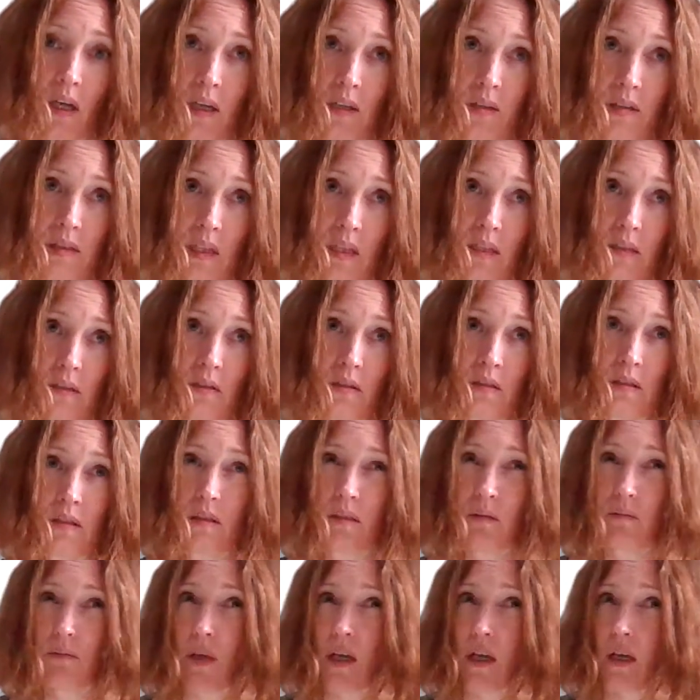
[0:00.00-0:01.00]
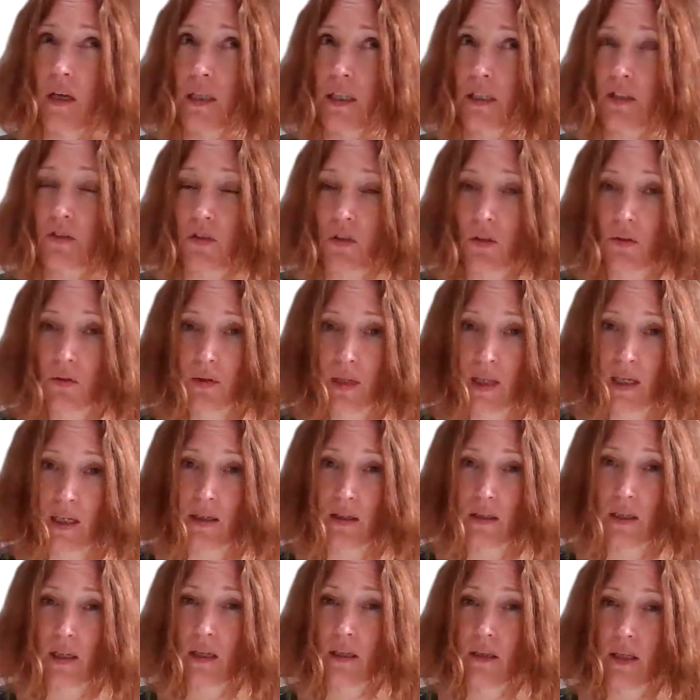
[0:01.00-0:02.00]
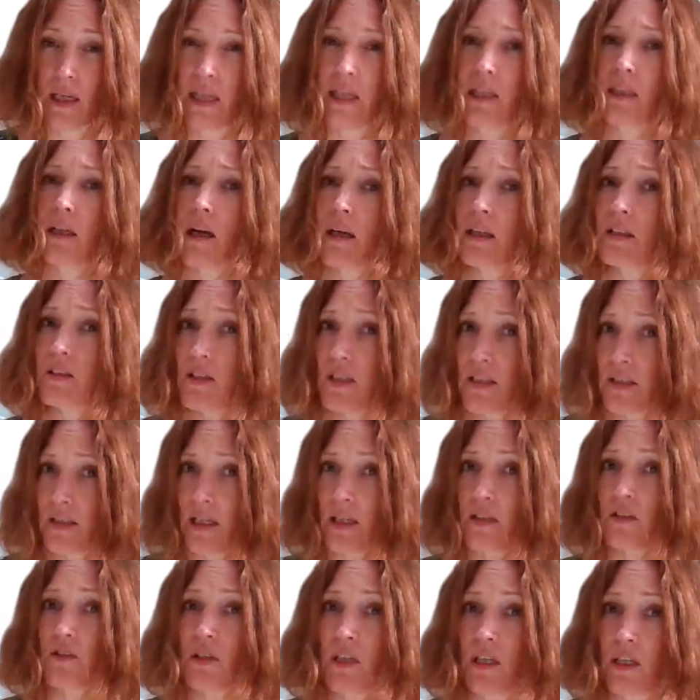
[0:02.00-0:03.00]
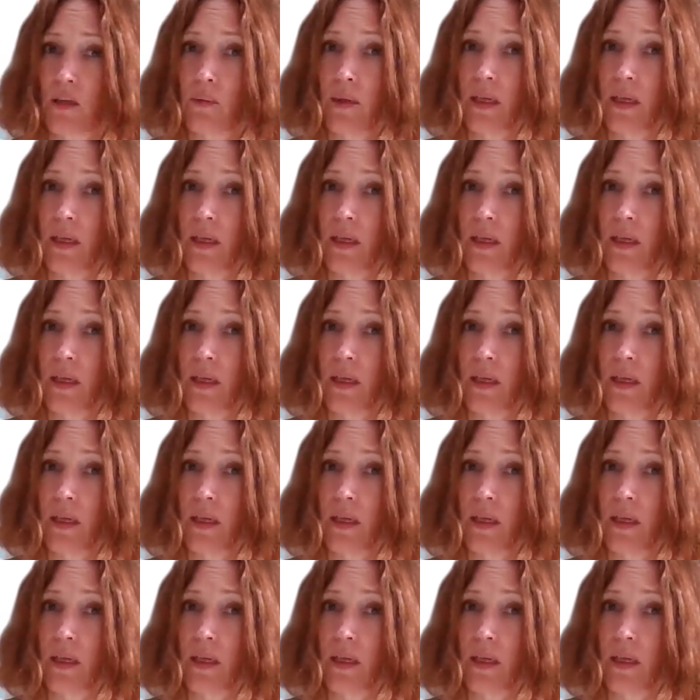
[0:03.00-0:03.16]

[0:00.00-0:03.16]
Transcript: since late 90s actually,